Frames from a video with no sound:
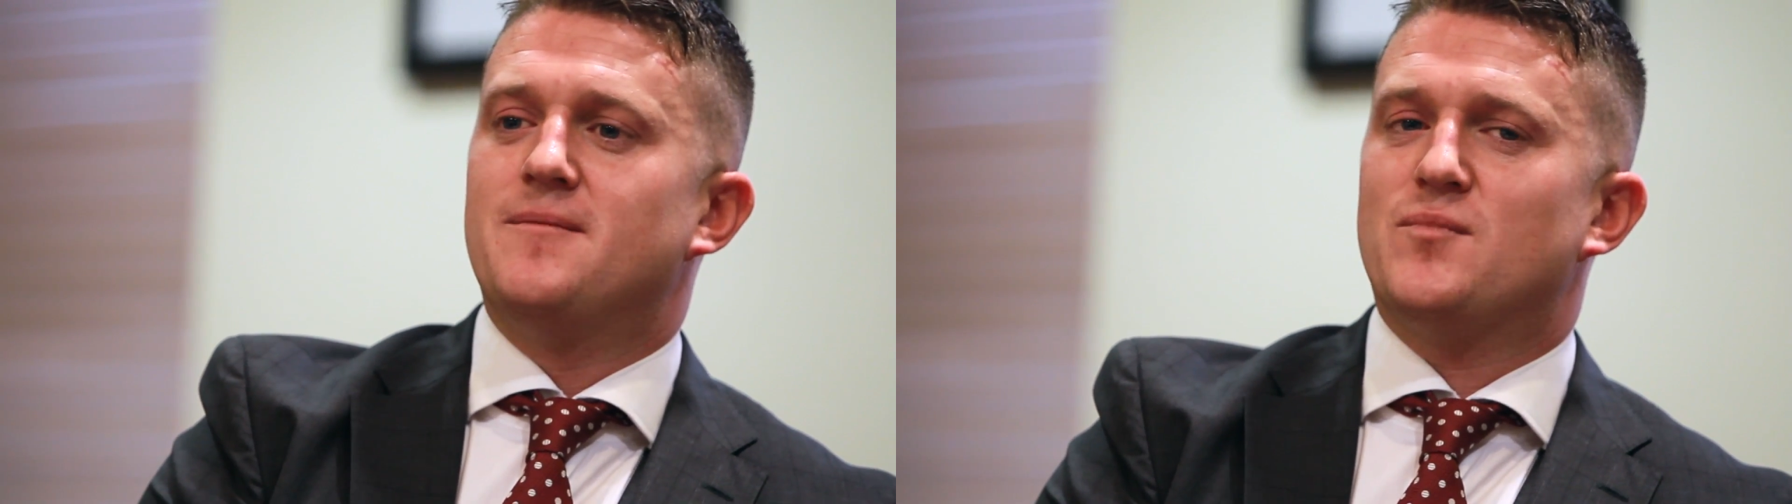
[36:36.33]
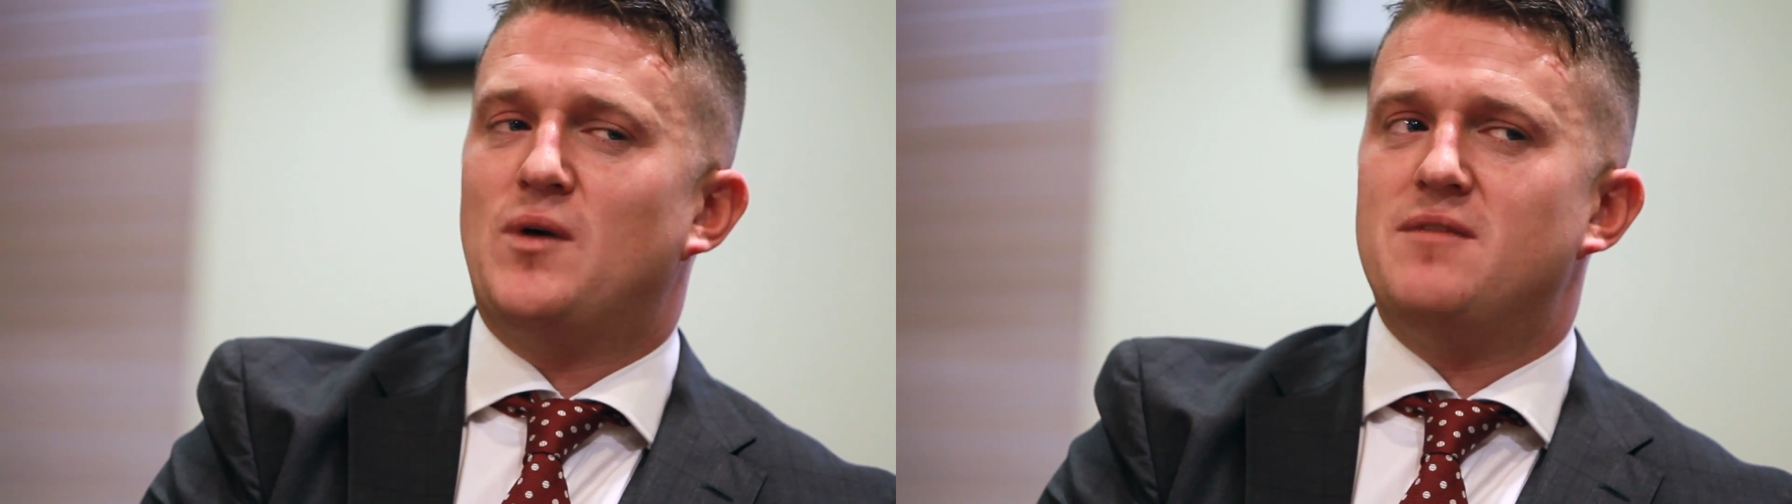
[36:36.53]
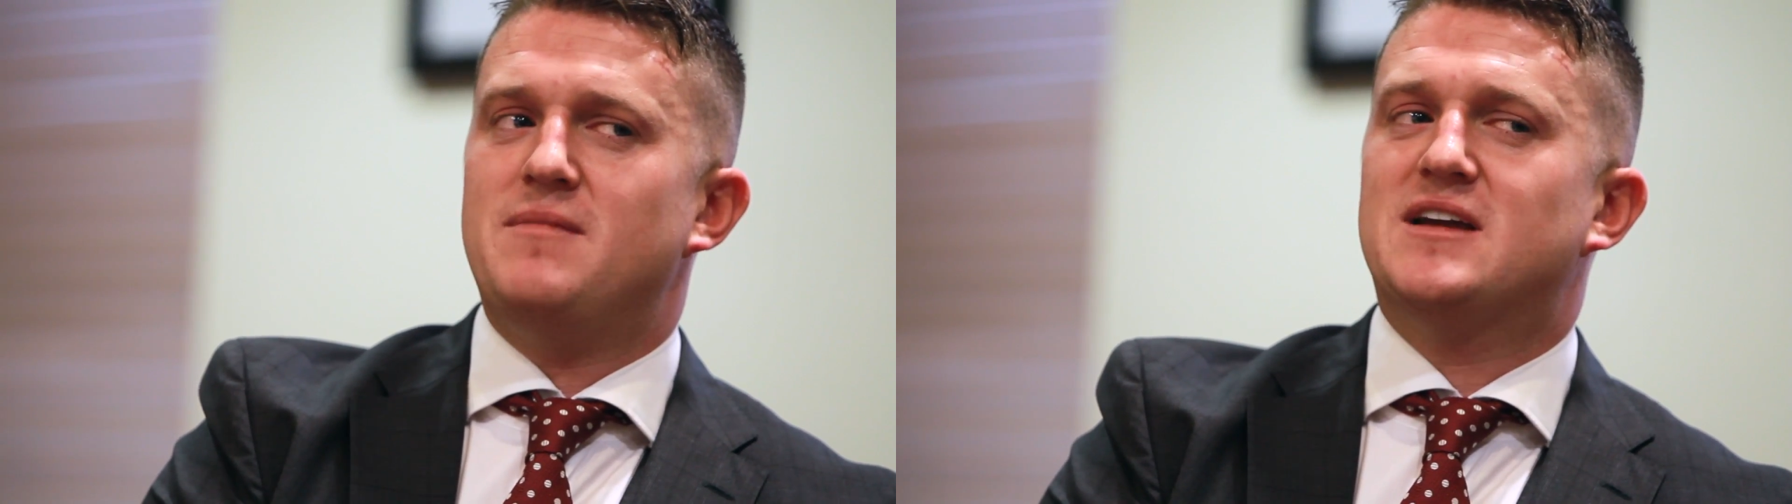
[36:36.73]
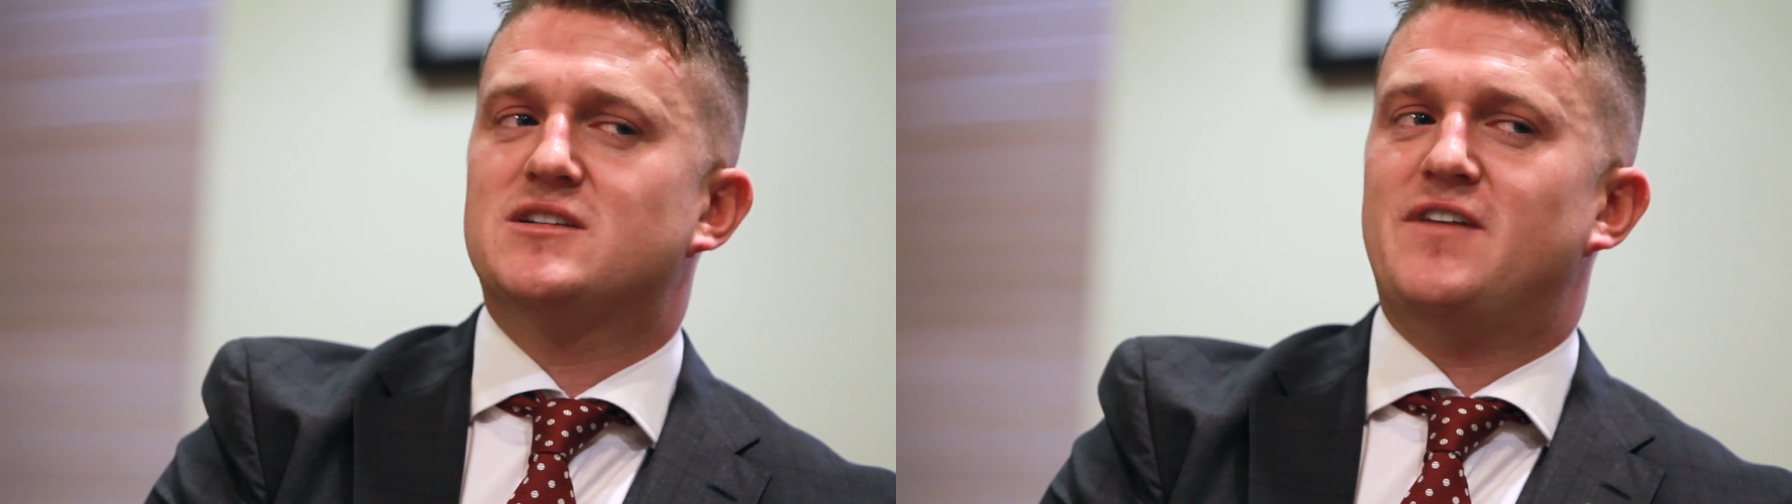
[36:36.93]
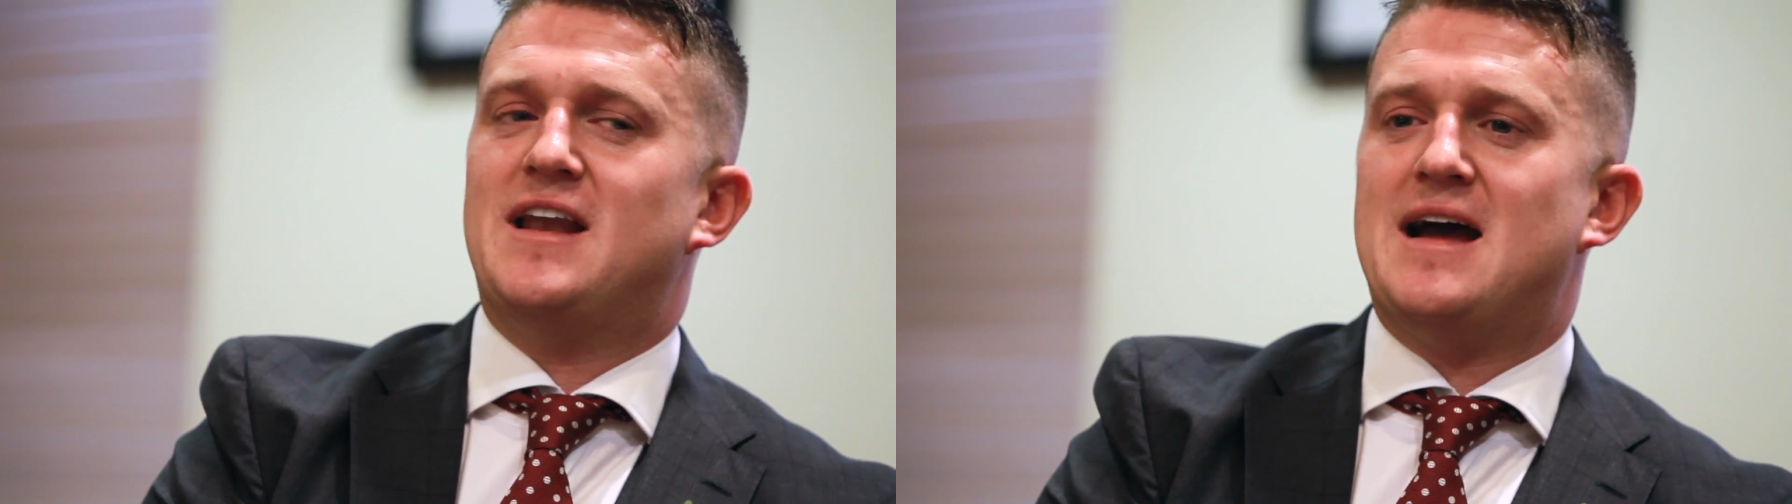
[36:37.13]
when the MIGs
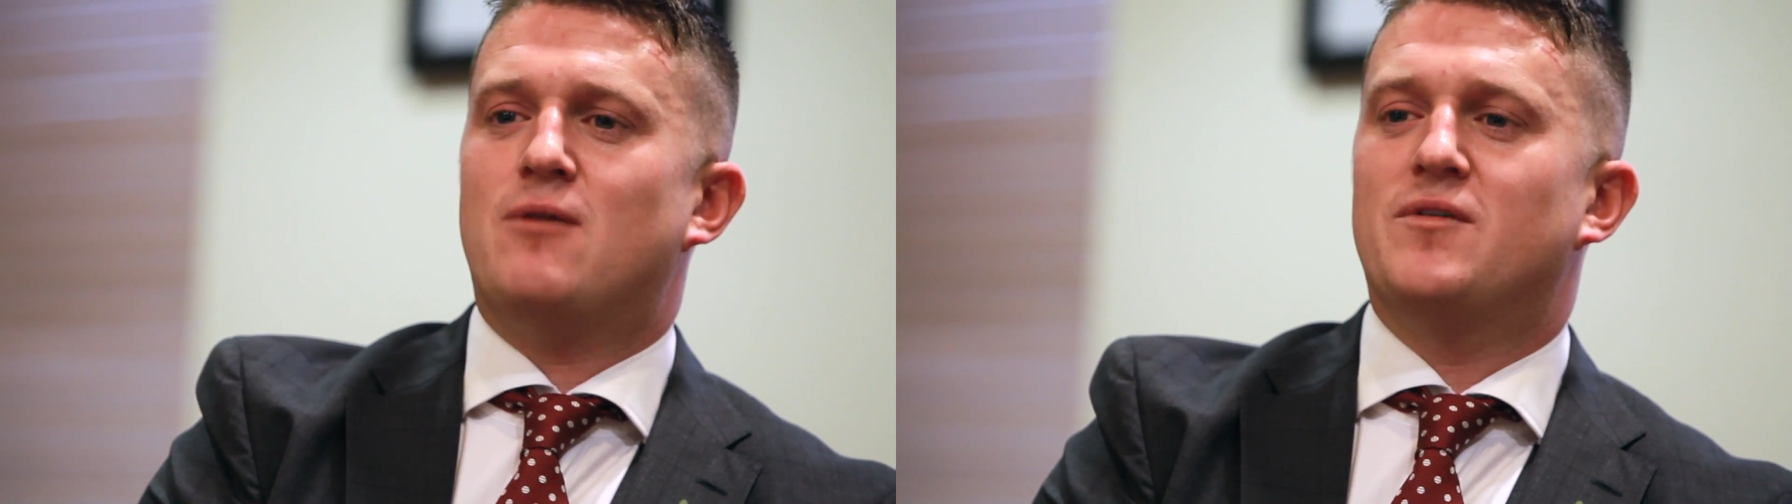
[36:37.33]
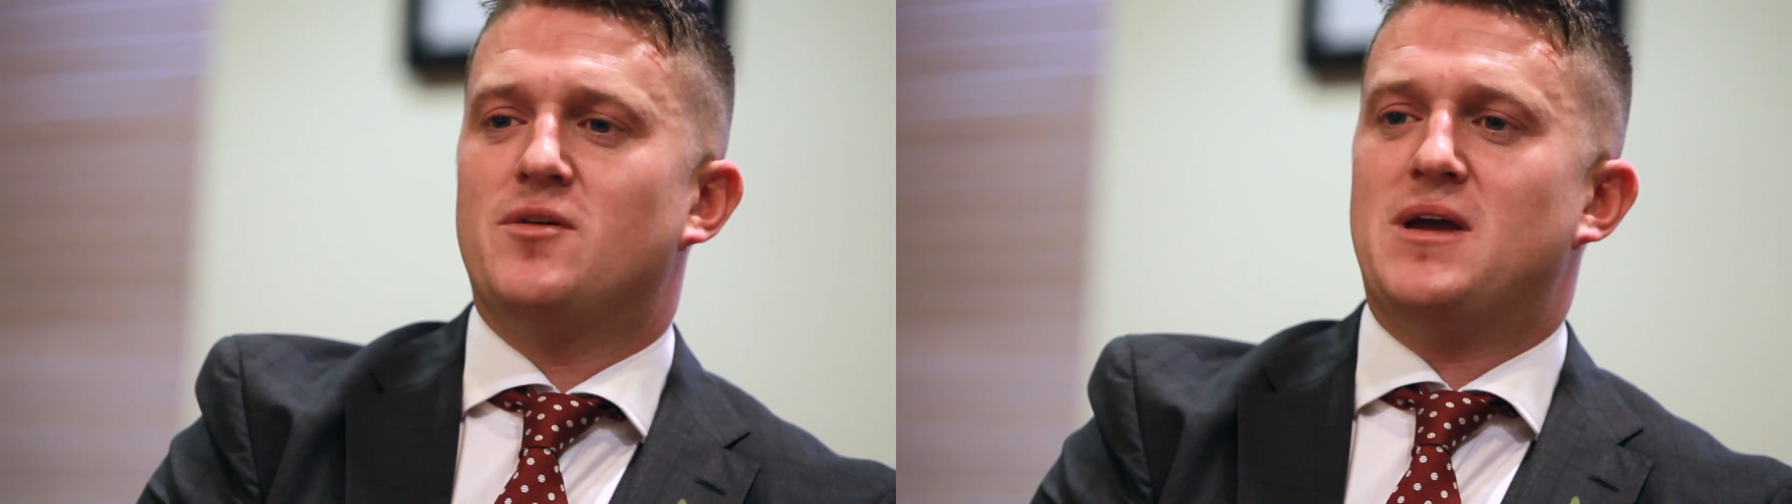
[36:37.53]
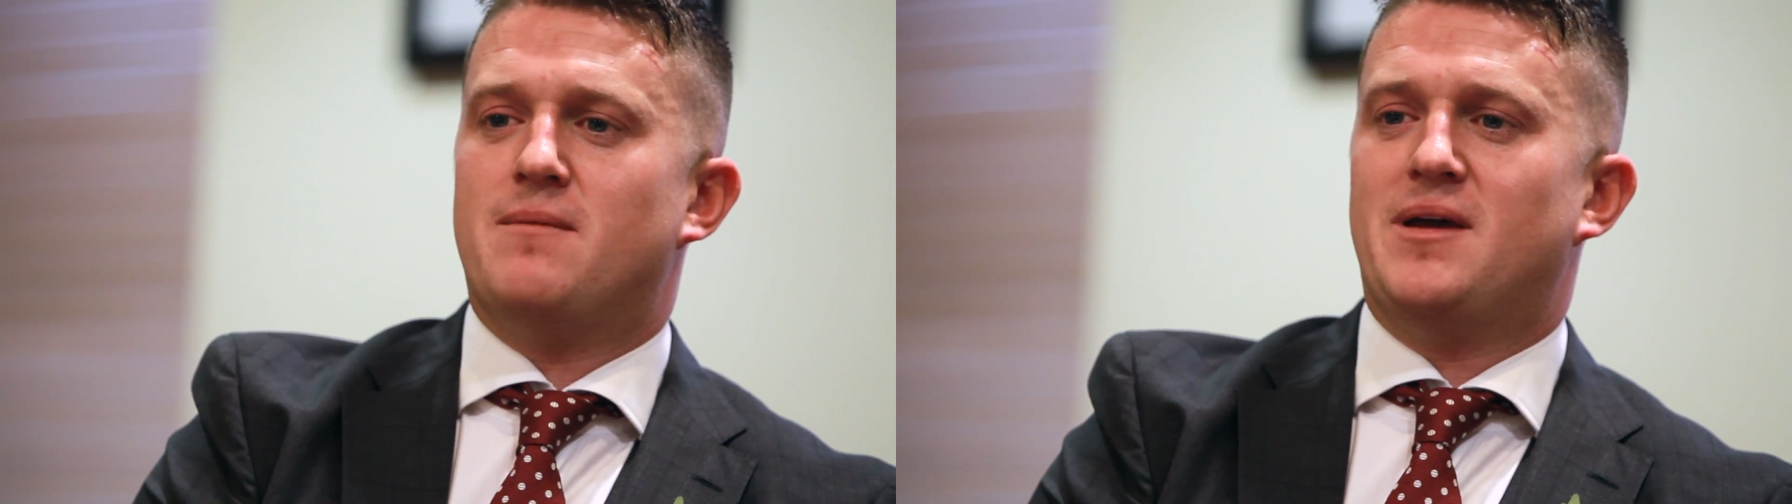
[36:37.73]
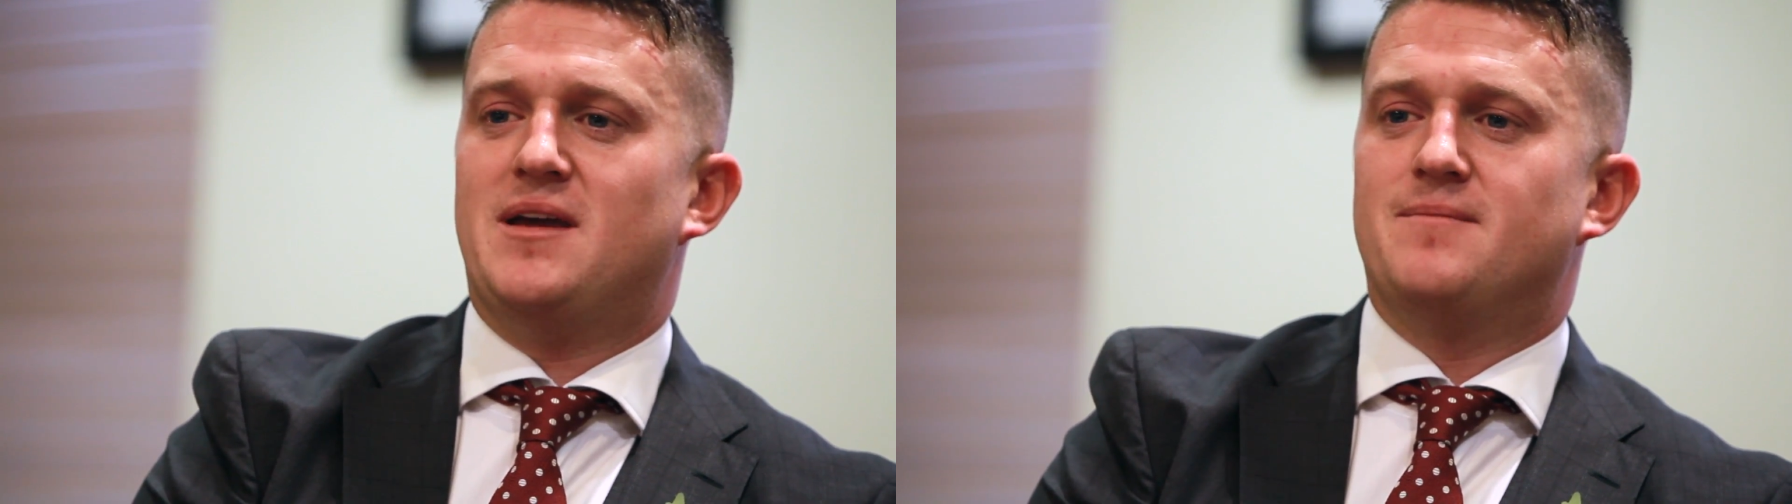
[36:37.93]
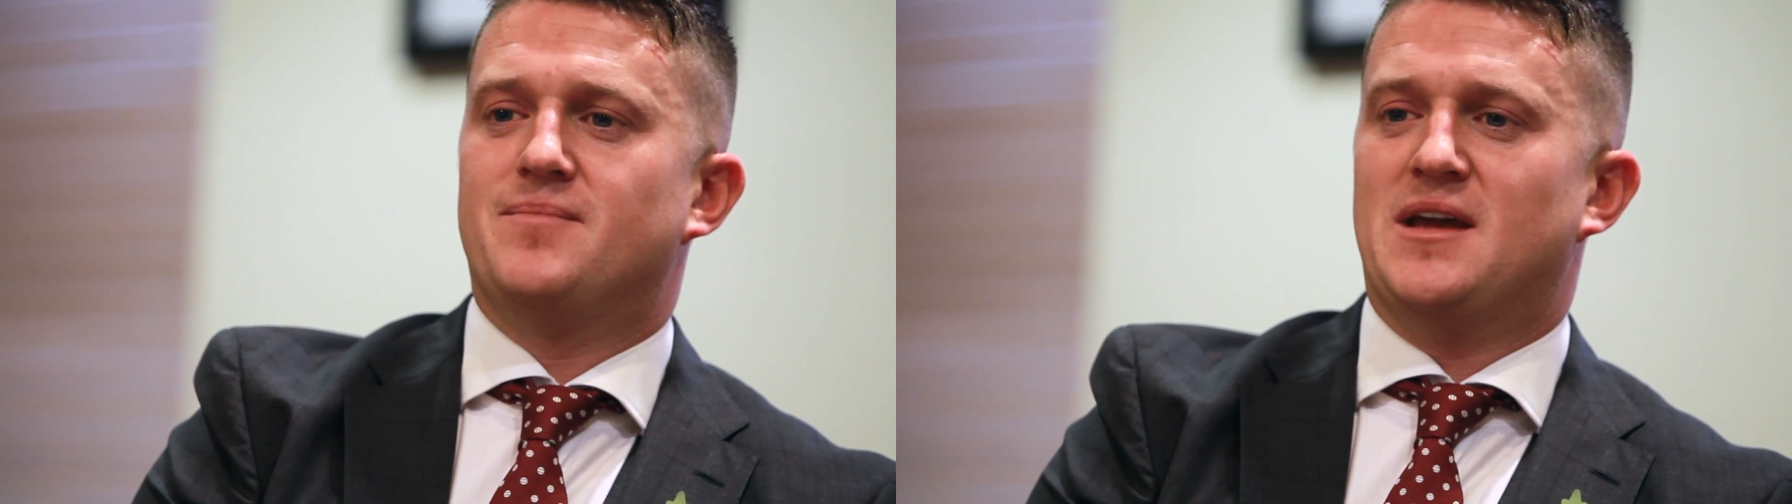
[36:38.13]
fell out with the BNP